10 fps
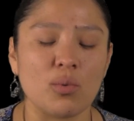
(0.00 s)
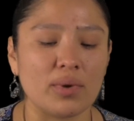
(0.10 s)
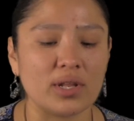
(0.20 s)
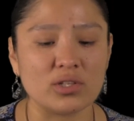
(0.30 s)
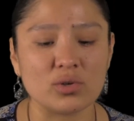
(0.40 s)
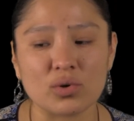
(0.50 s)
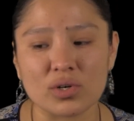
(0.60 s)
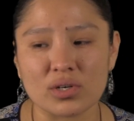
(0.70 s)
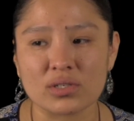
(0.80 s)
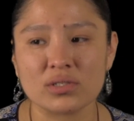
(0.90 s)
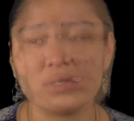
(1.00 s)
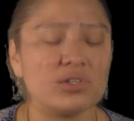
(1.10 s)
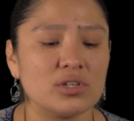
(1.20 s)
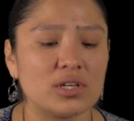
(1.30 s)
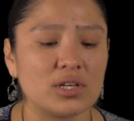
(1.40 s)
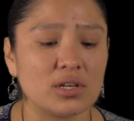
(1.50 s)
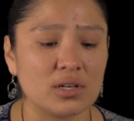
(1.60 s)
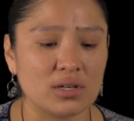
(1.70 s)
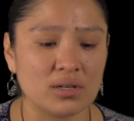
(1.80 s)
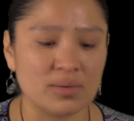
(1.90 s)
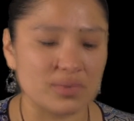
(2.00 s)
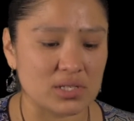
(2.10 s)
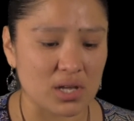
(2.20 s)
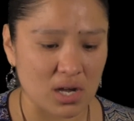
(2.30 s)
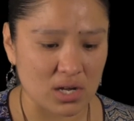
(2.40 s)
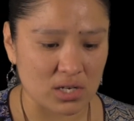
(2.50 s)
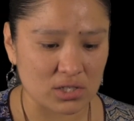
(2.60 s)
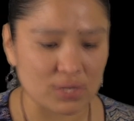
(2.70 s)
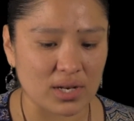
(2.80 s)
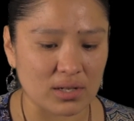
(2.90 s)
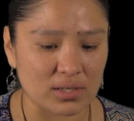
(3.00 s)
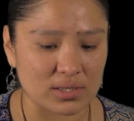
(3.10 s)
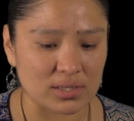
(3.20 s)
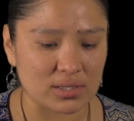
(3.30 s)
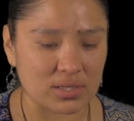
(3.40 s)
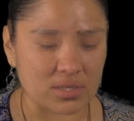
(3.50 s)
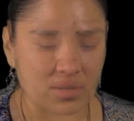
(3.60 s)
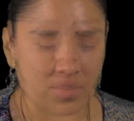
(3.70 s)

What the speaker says: many doors. Cooking, massage, medical assistant.